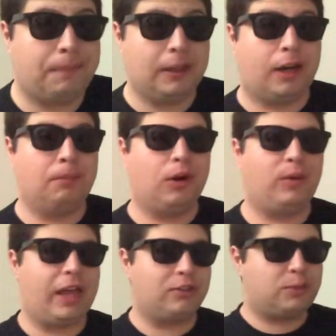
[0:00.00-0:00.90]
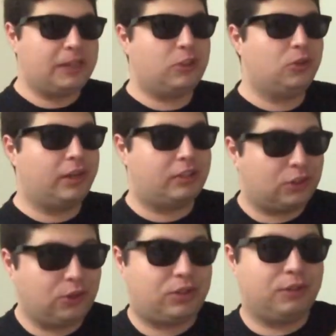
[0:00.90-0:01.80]
a lot more and we have Speed Duel
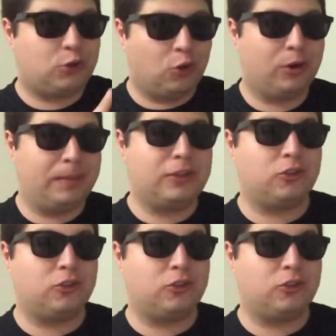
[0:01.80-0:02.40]
exclusive tournaments